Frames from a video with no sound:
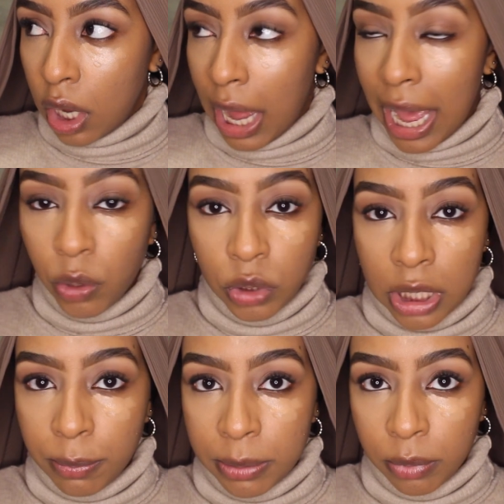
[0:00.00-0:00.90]
How
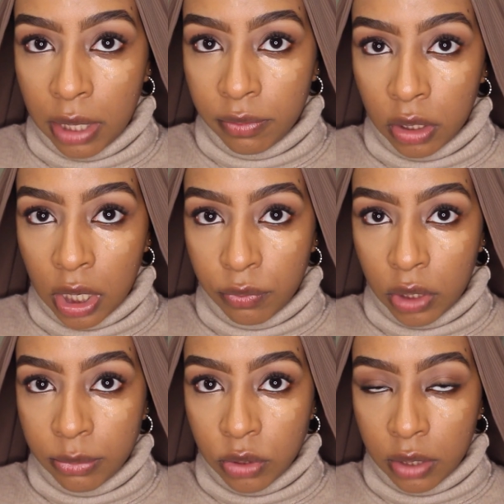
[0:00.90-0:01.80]
dare people have a life
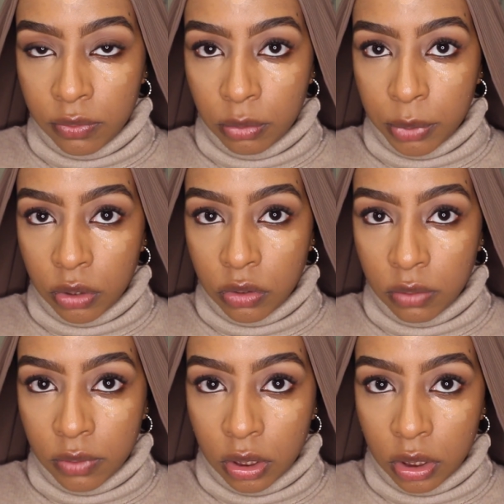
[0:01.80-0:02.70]
while I'm trying to film a
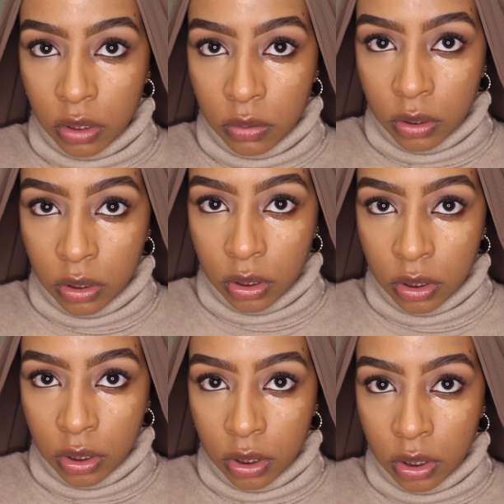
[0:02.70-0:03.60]
YouTube video?
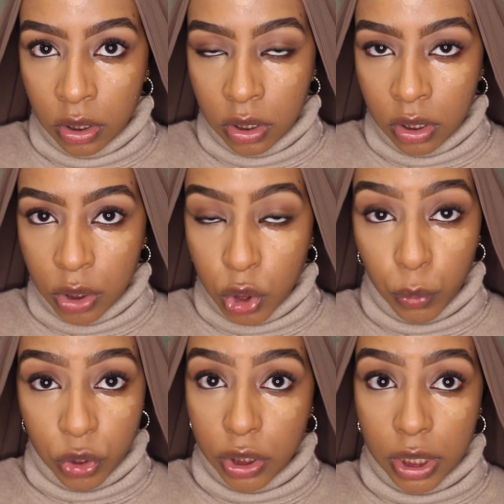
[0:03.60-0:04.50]
So
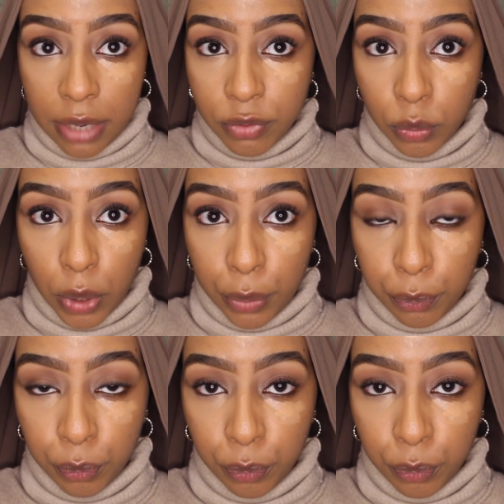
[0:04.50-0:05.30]
we're just gonna have to wait.